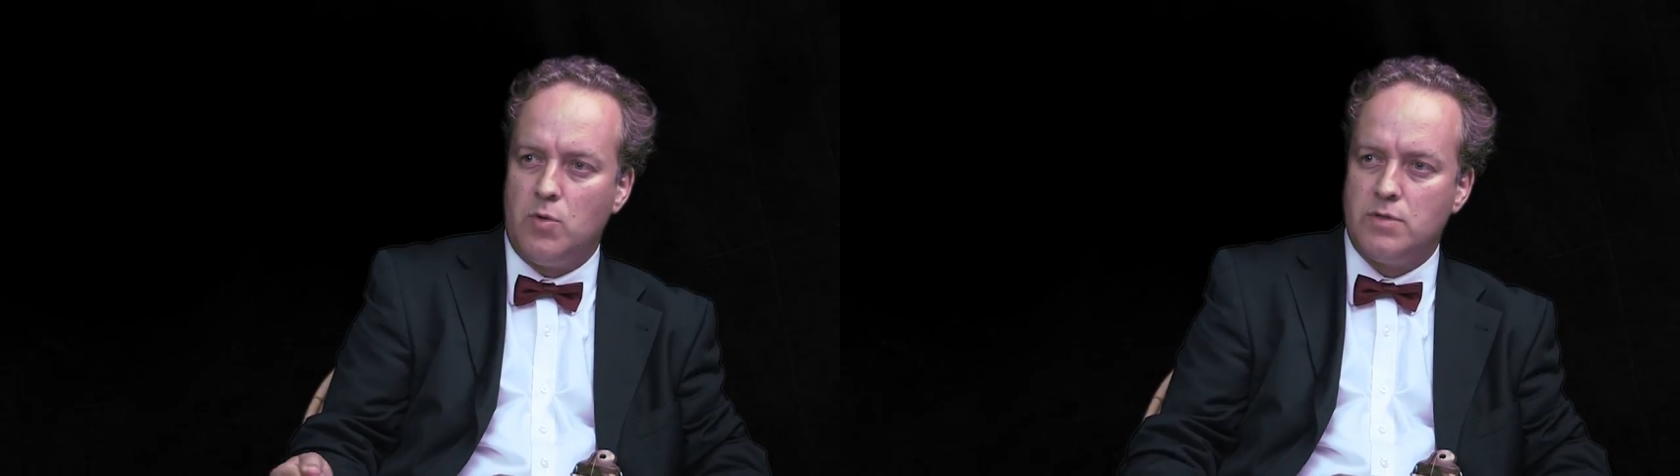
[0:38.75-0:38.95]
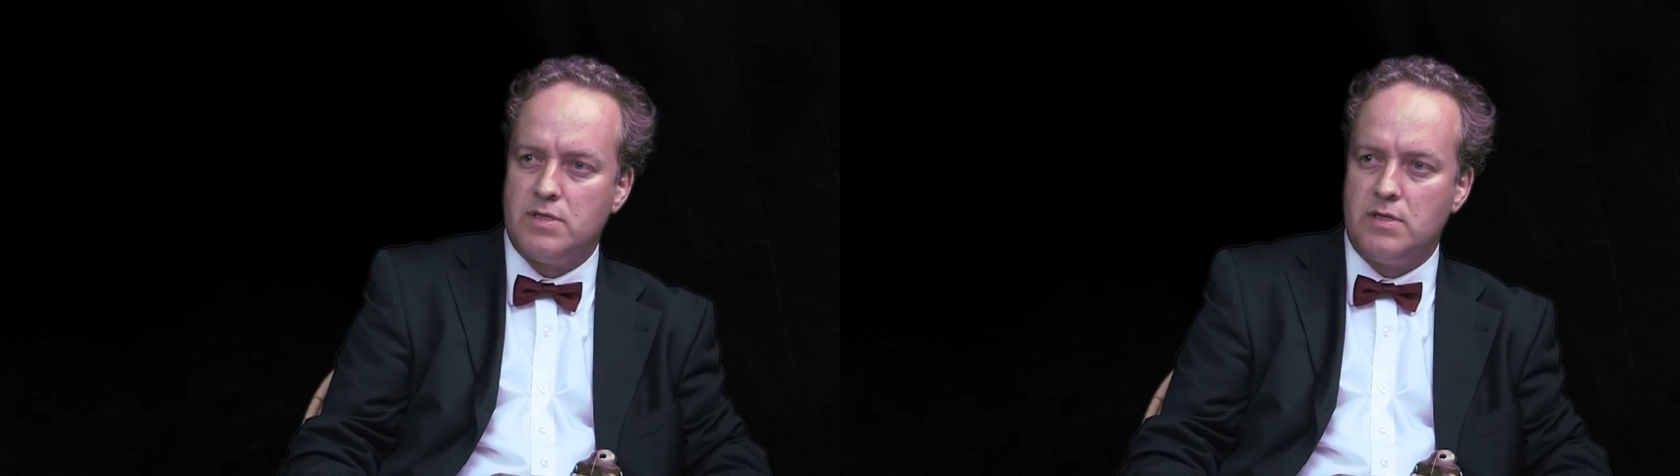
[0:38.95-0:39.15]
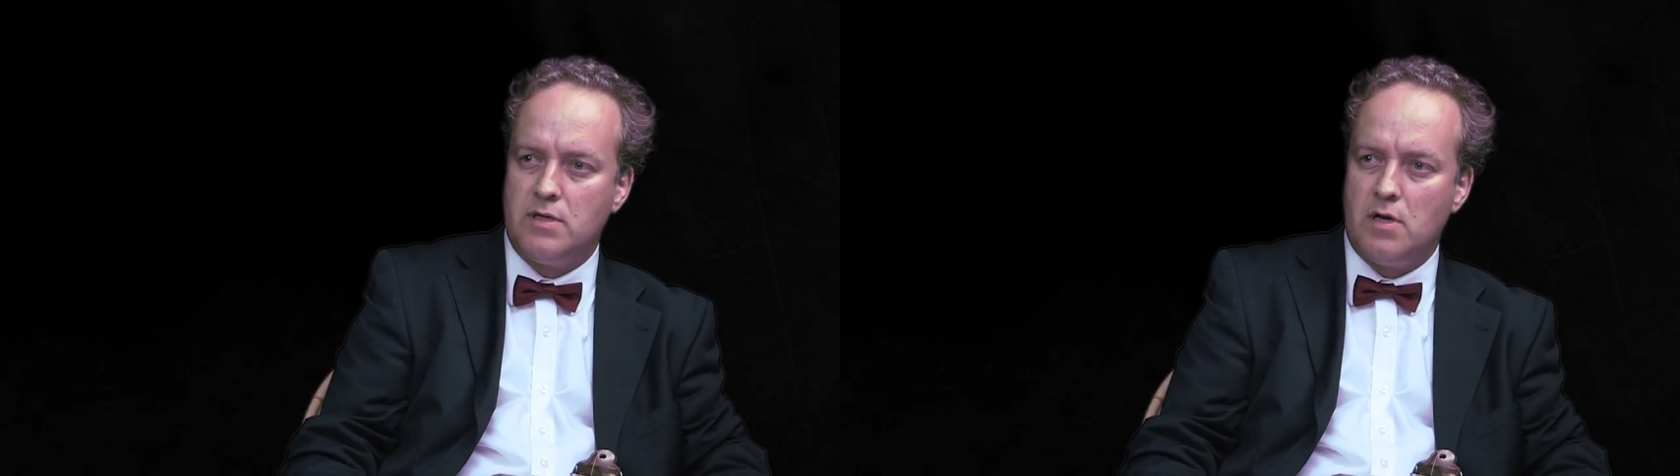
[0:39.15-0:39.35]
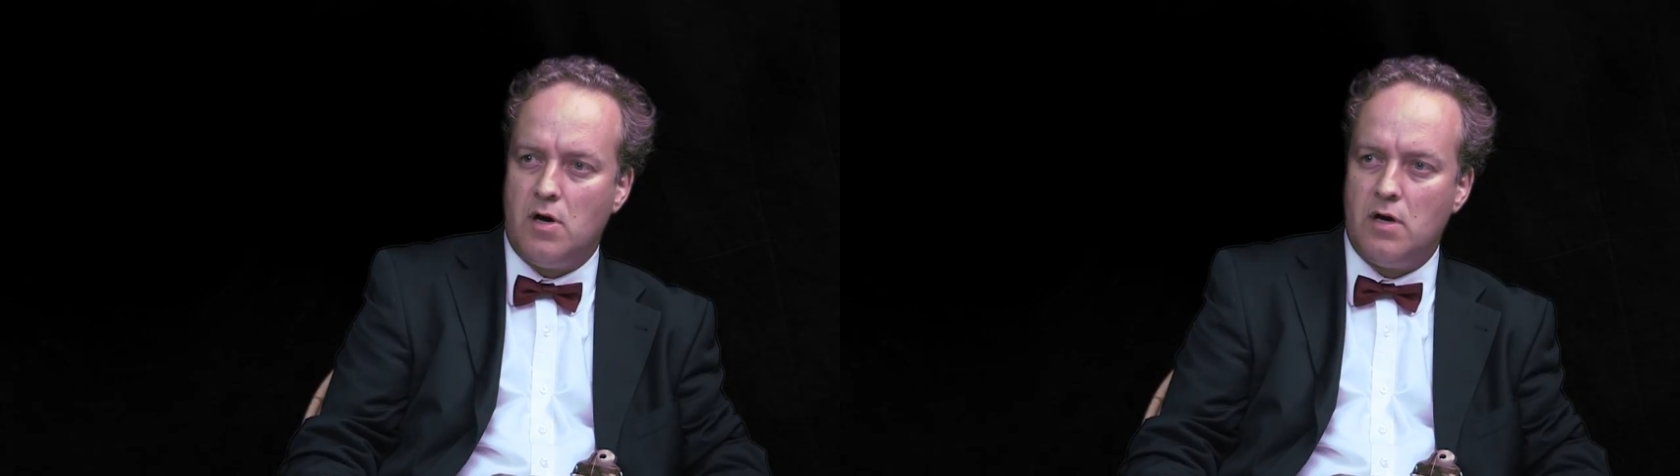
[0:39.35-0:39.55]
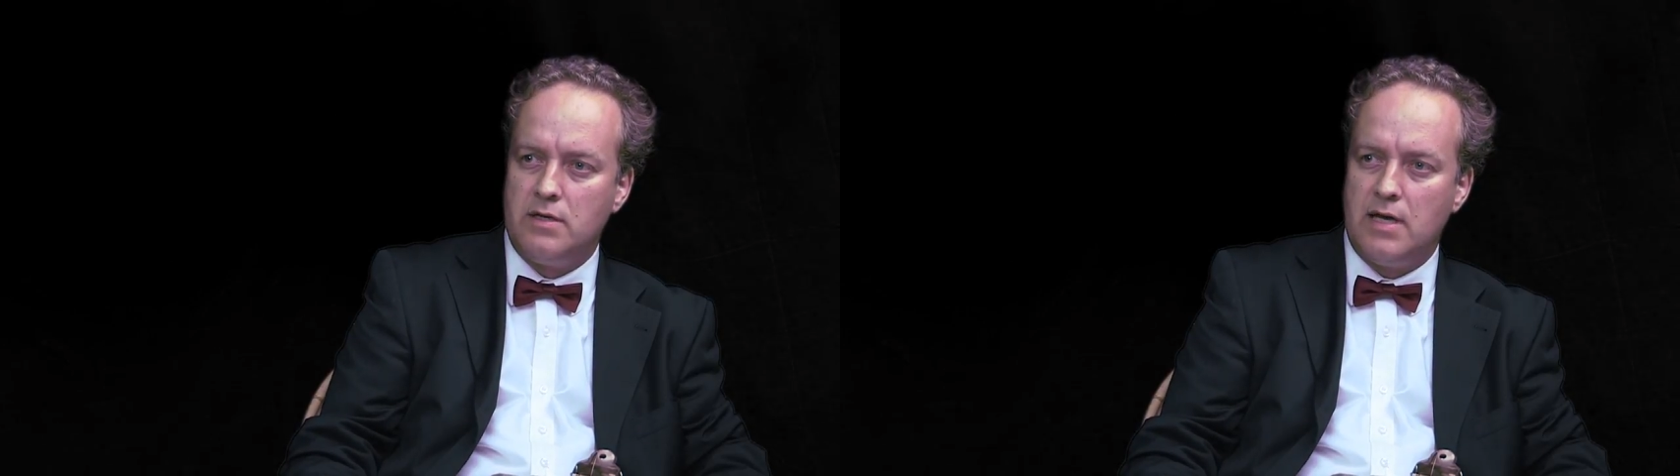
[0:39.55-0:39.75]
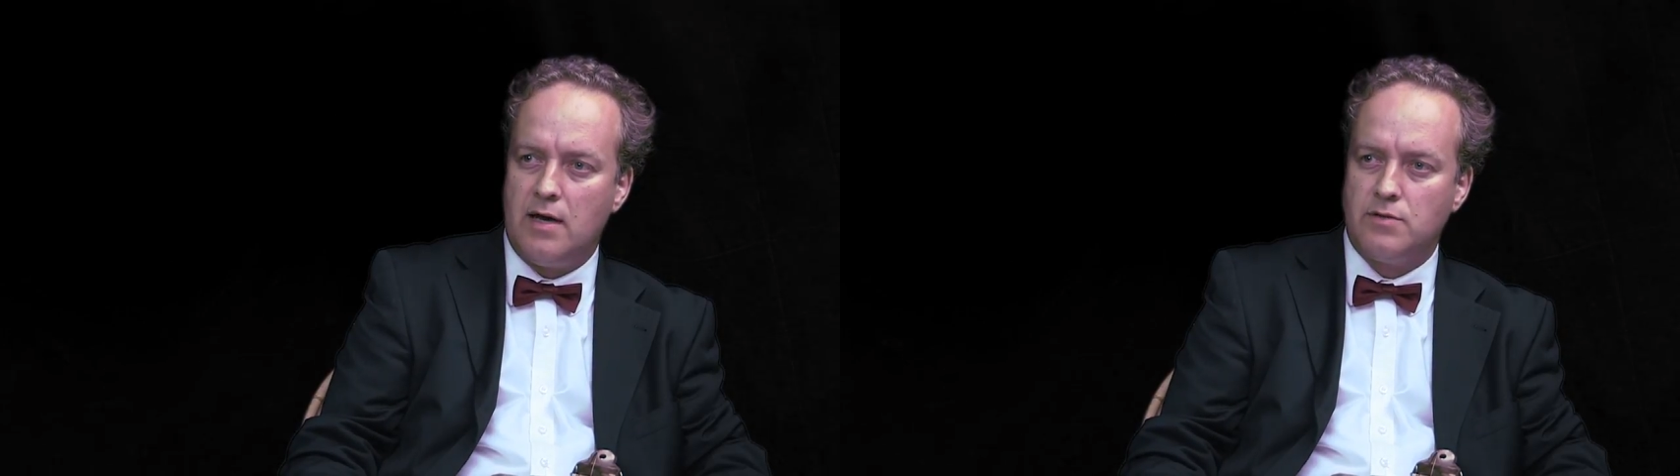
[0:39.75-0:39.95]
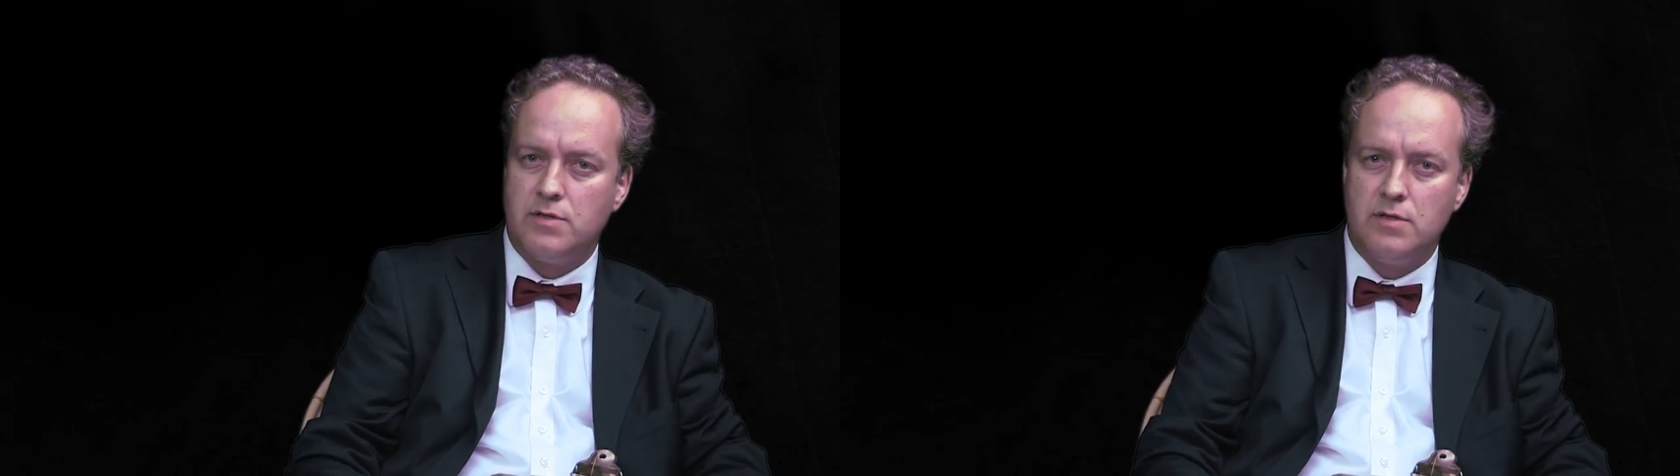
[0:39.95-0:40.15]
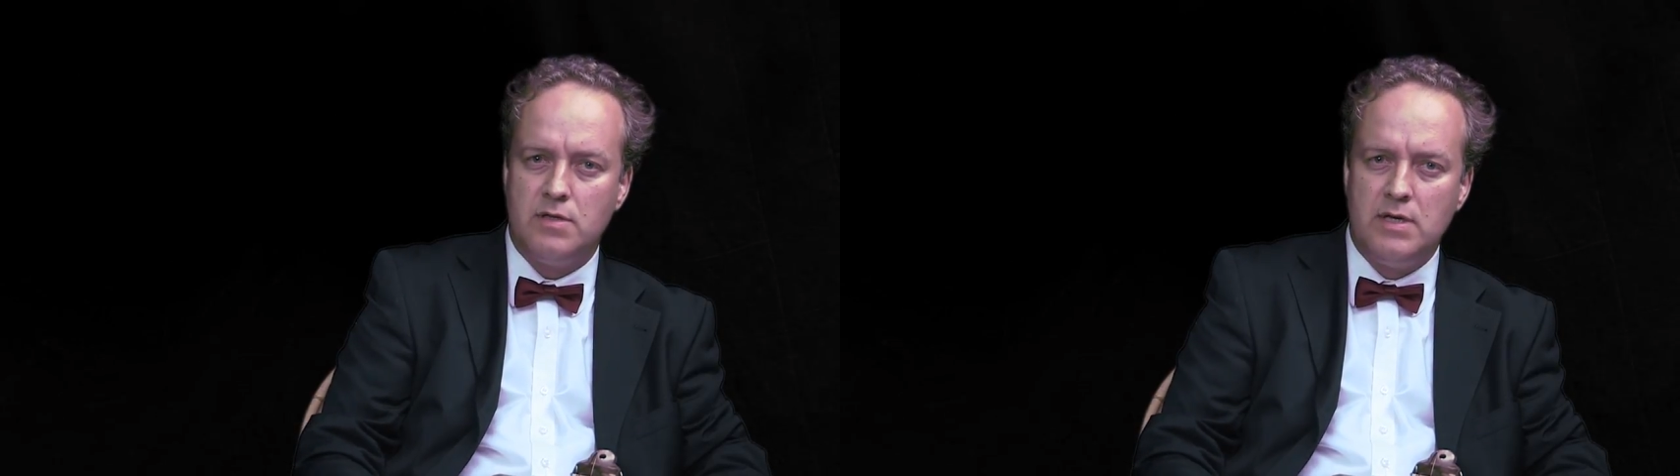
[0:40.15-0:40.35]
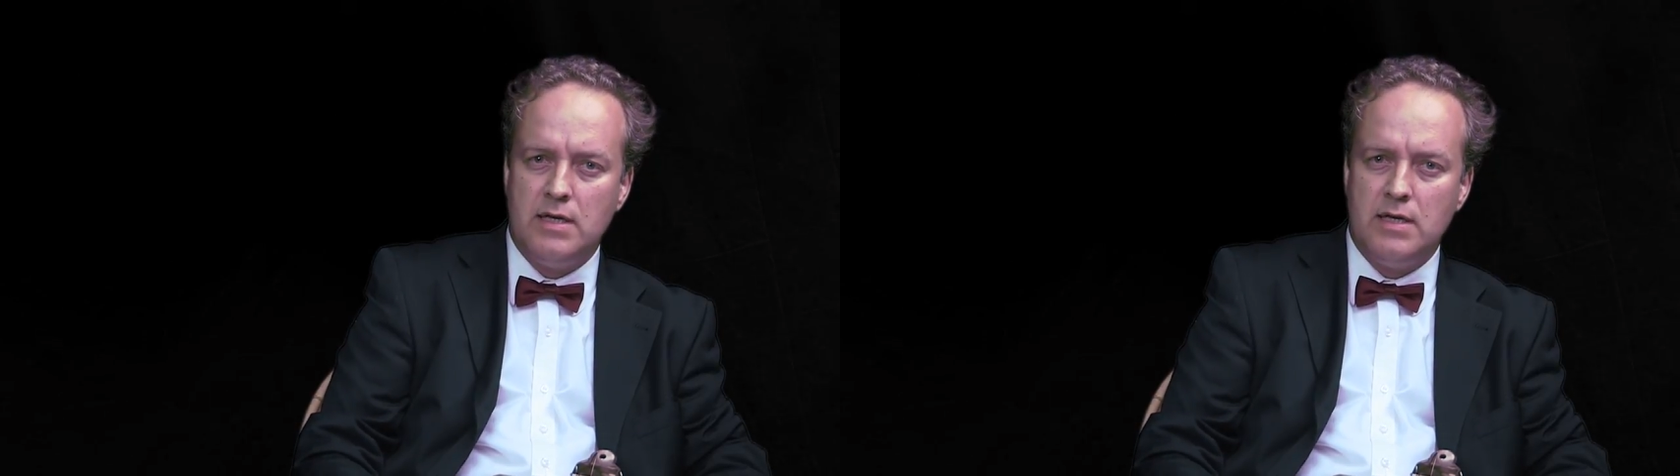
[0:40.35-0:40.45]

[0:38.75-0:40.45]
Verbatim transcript: Olsen on council